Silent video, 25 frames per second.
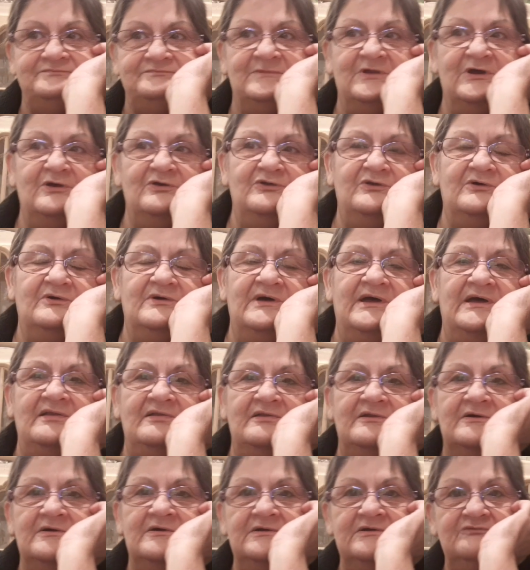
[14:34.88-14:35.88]
I don't know how
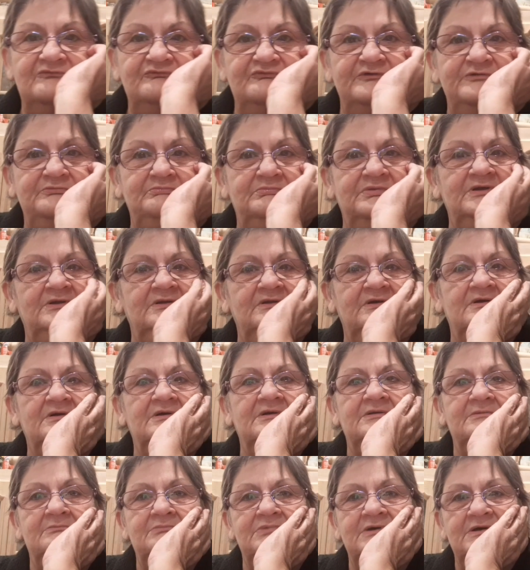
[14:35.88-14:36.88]
long have we been
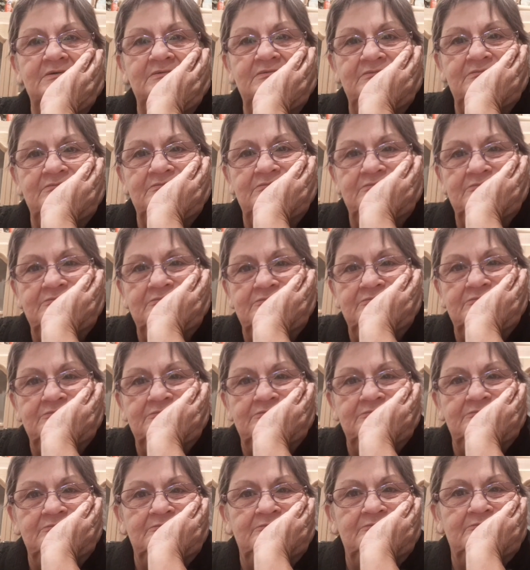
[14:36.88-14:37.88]
on about.
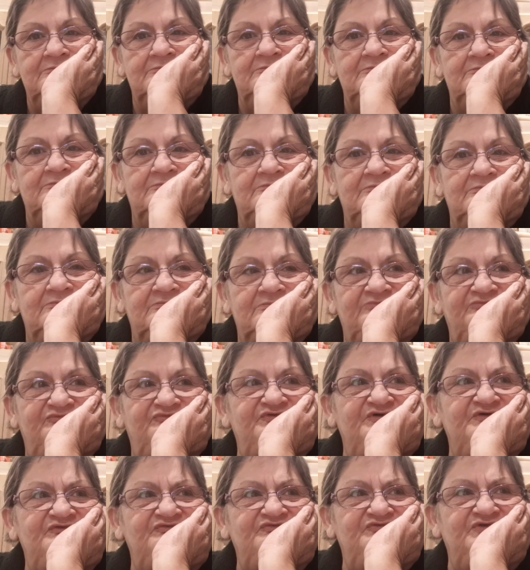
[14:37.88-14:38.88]
I don't
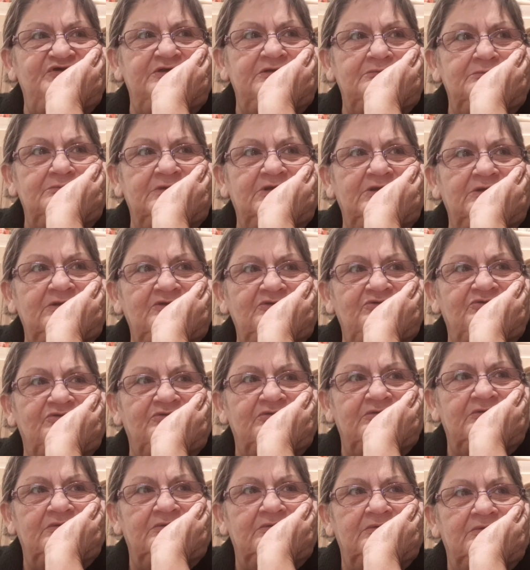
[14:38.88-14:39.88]
know, but continue
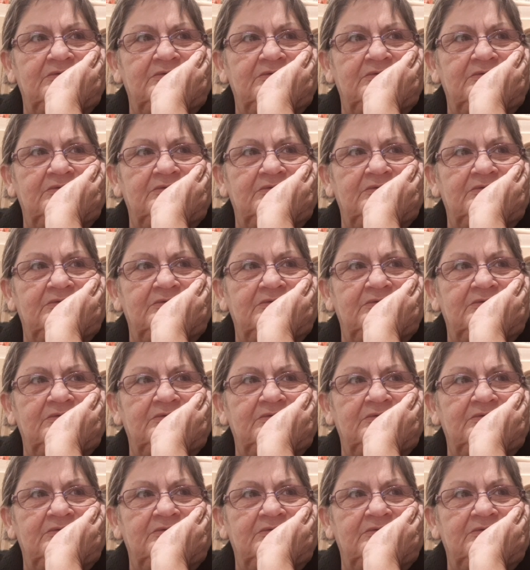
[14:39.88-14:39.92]
minutes?